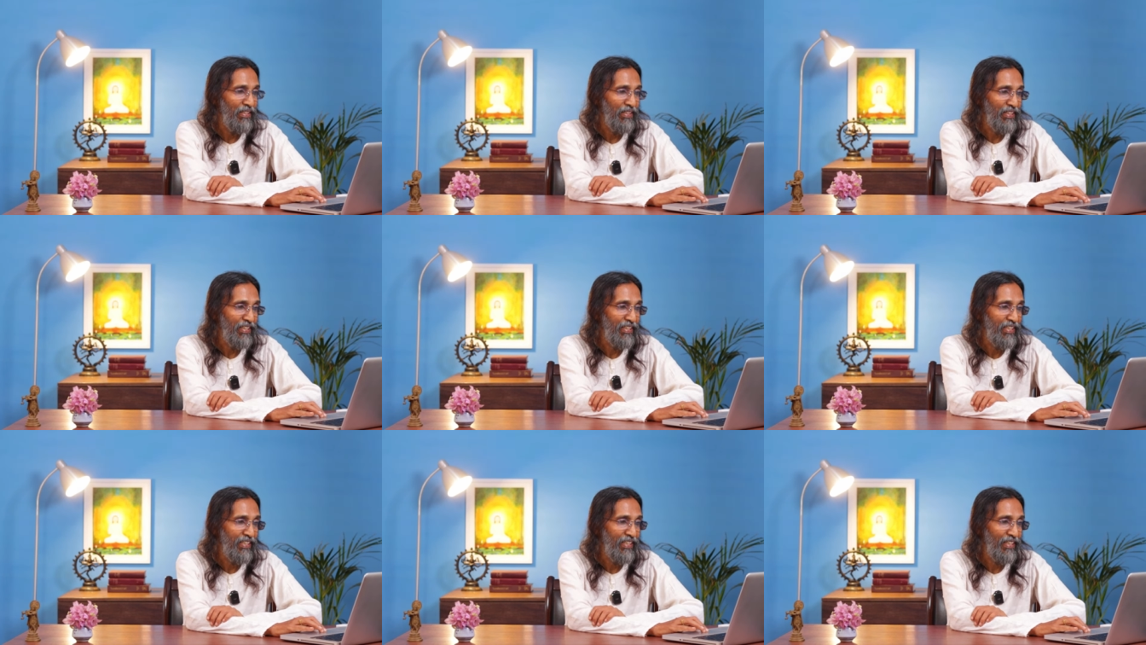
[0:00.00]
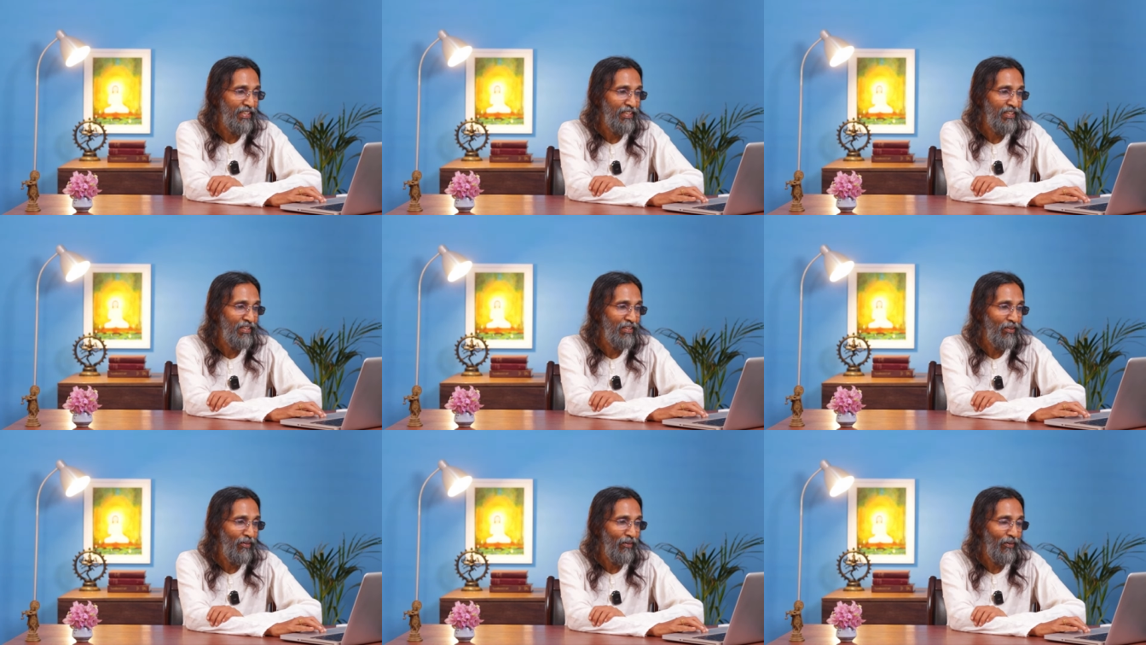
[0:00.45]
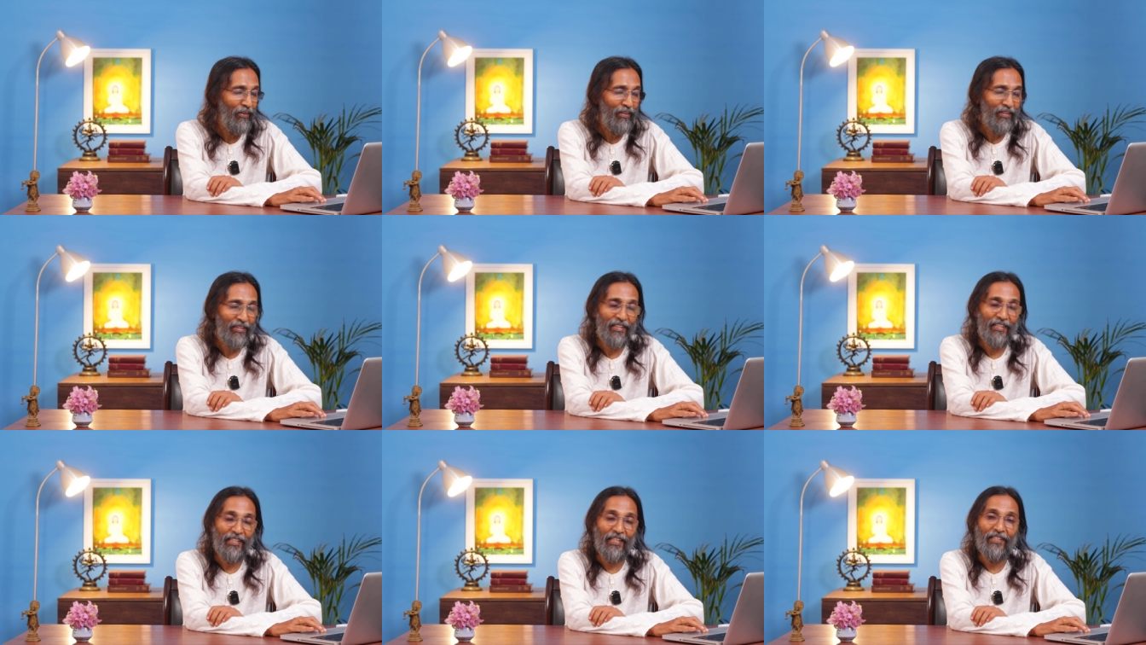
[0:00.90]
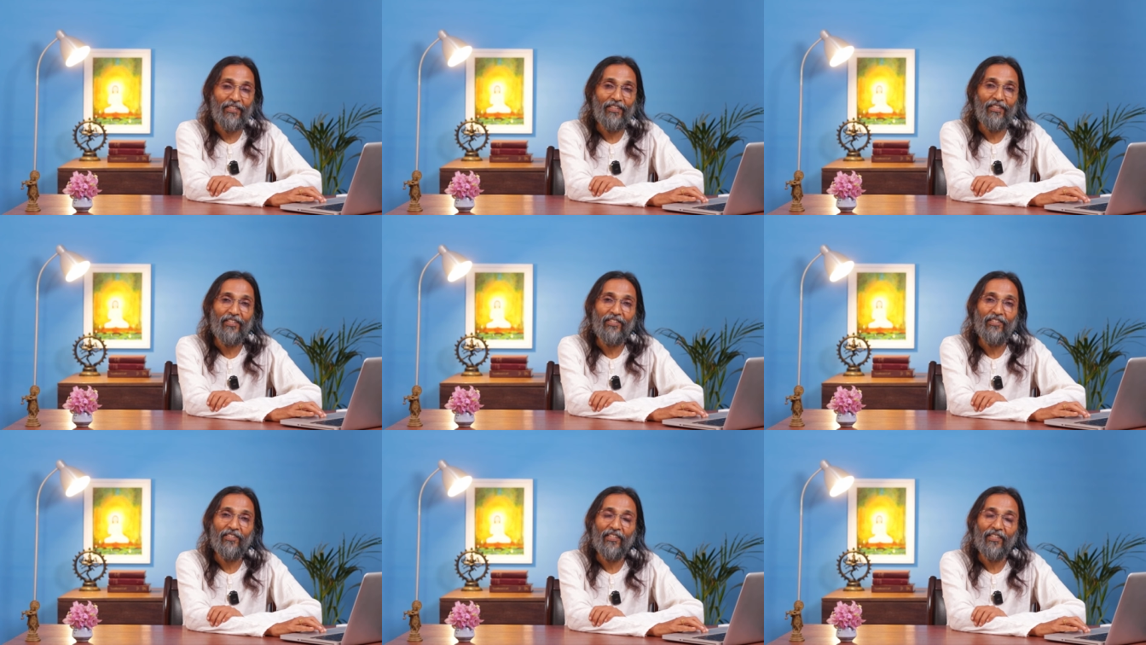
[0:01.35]
written or
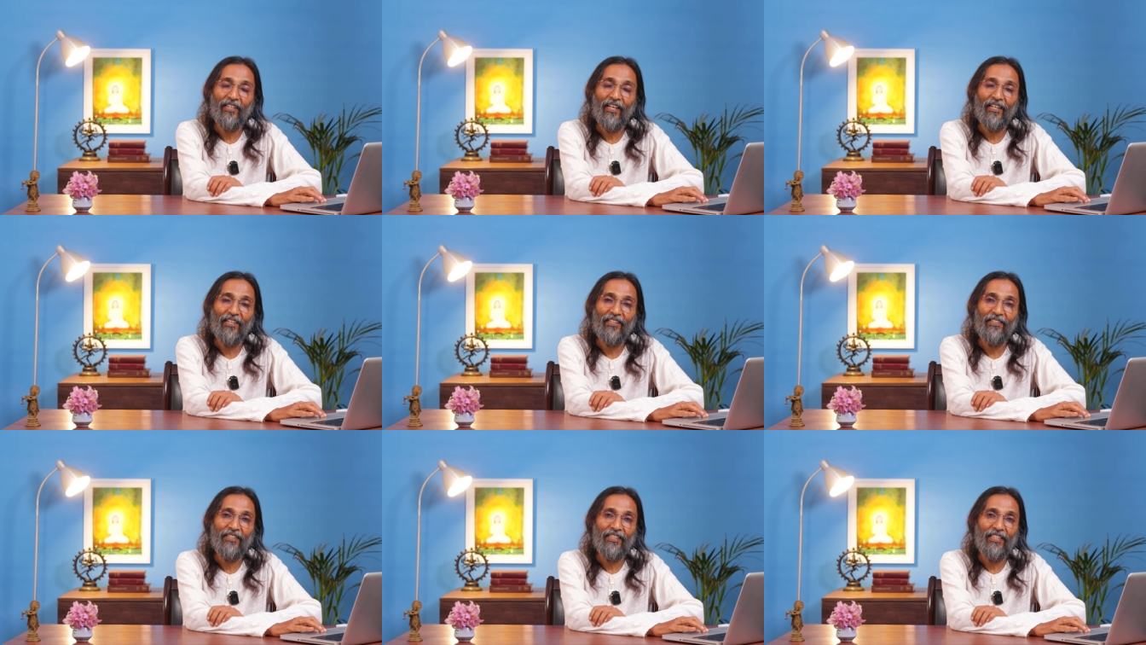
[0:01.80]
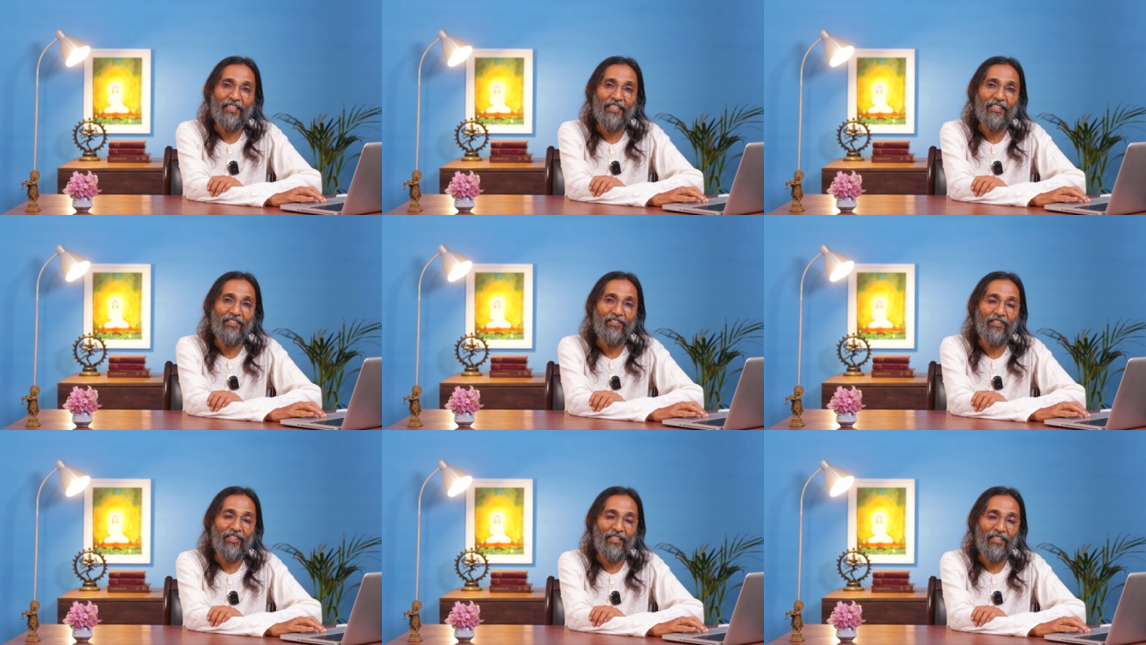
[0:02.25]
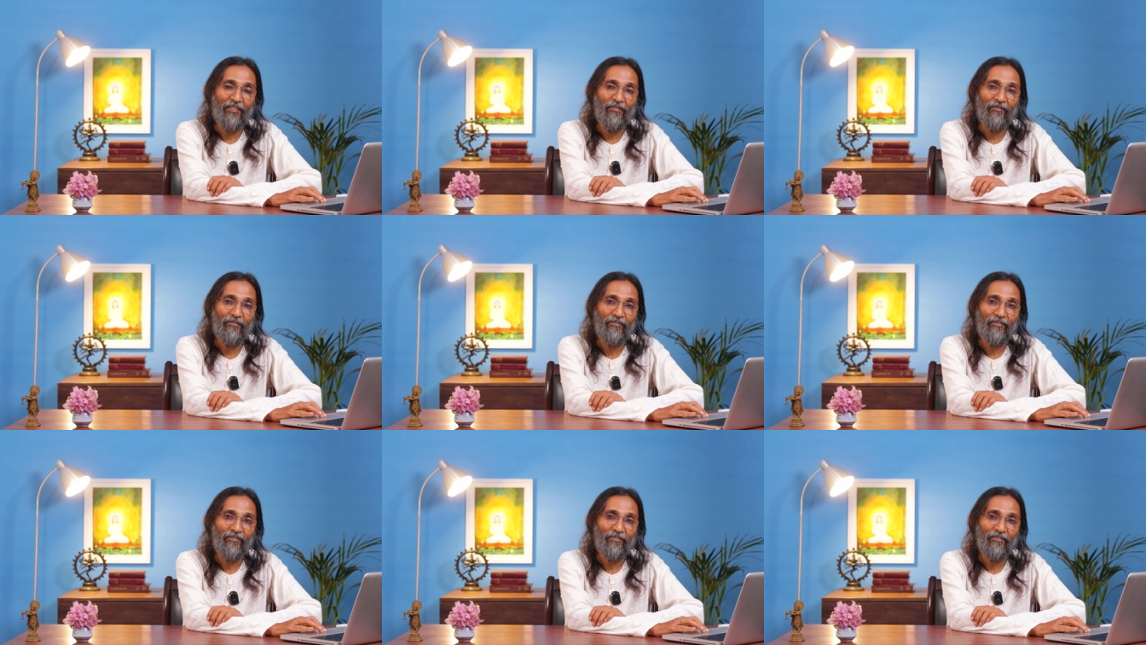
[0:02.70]
traditional teaching.